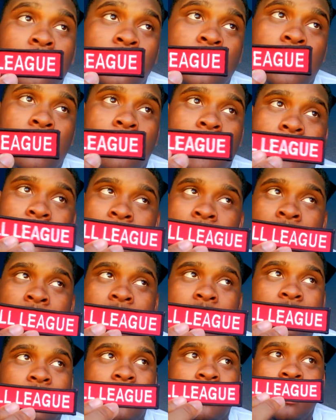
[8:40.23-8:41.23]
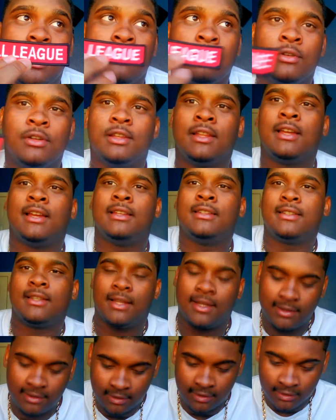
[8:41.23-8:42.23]
you know, I got it and I
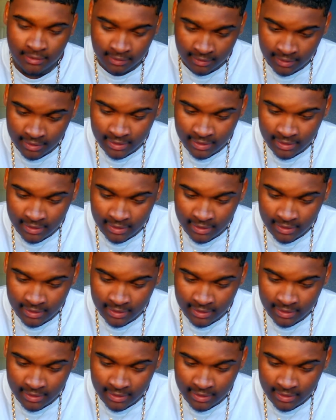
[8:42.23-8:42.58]
realized like